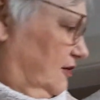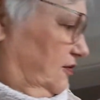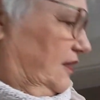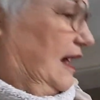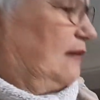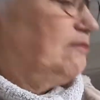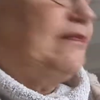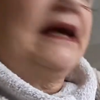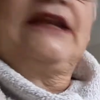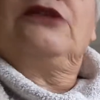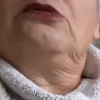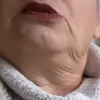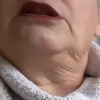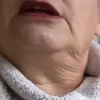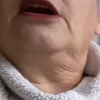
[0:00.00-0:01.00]
that banner
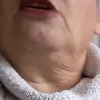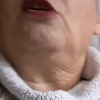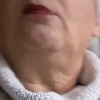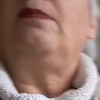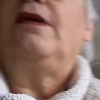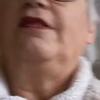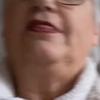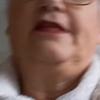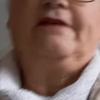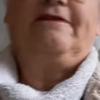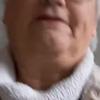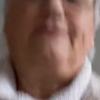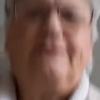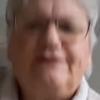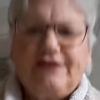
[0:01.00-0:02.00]
will go up on the
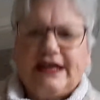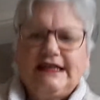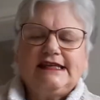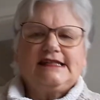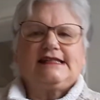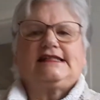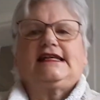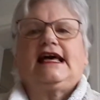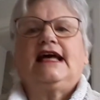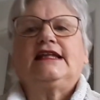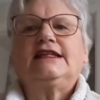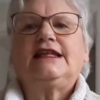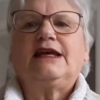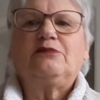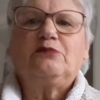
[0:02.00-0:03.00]
fence,
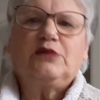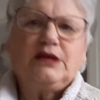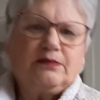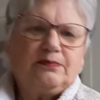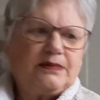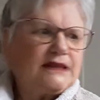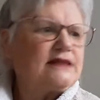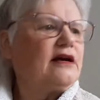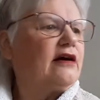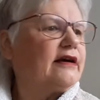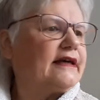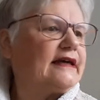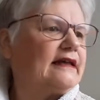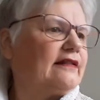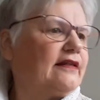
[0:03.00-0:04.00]
and then we'll be
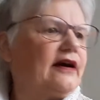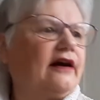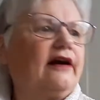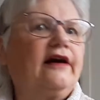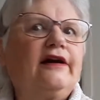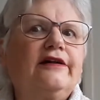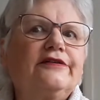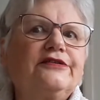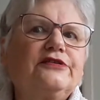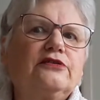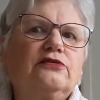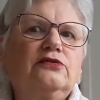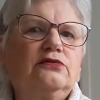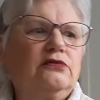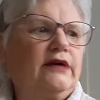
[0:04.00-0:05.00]
tying the hearts
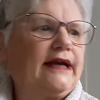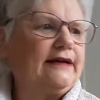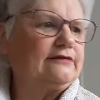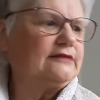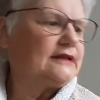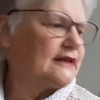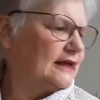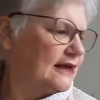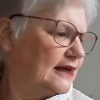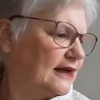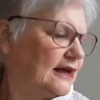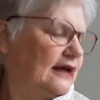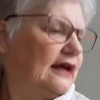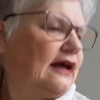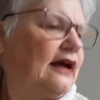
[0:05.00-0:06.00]
all round.
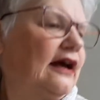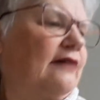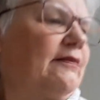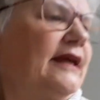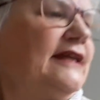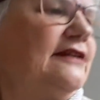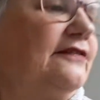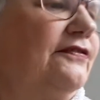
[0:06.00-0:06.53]
I made a